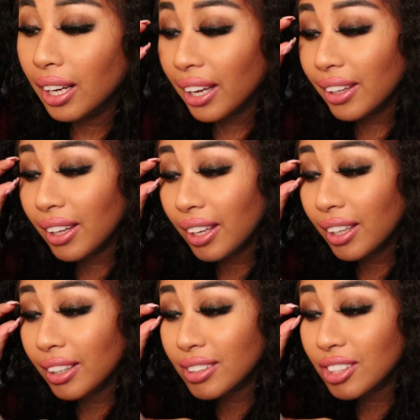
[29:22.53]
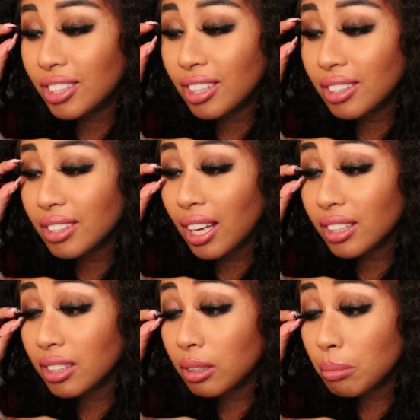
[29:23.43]
And then she
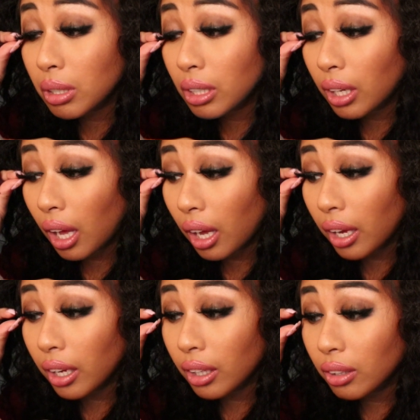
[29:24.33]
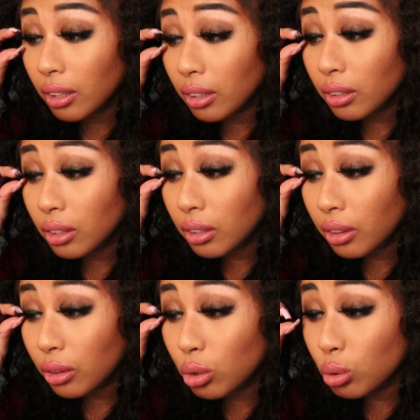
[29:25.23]
texted me like
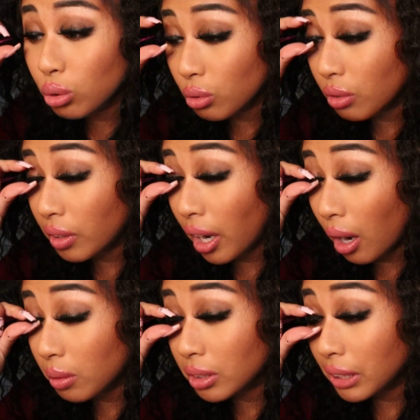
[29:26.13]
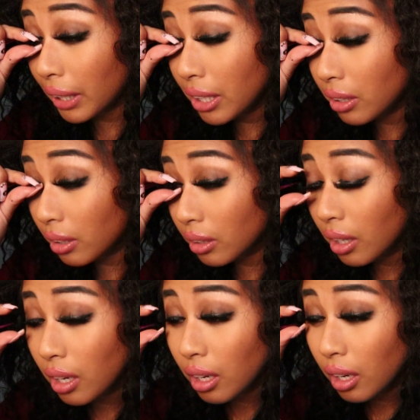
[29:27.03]
2 to 3 hours later
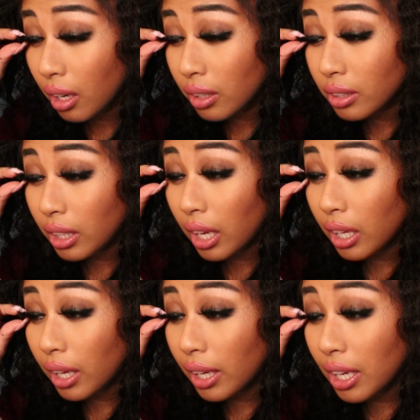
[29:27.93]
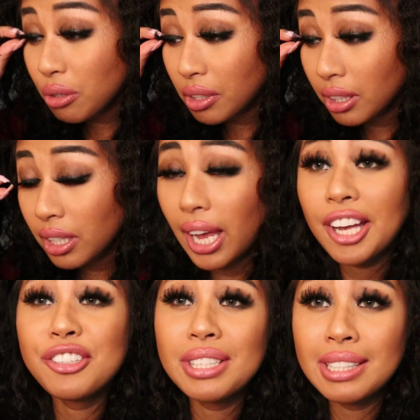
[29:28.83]
saying, can you send the
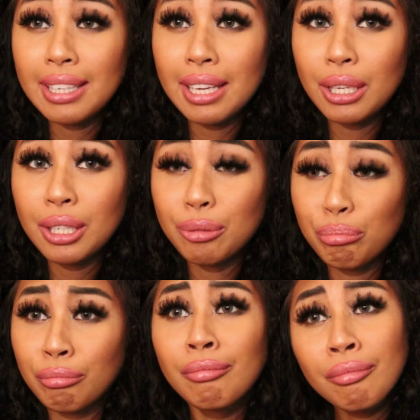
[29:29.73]
address again?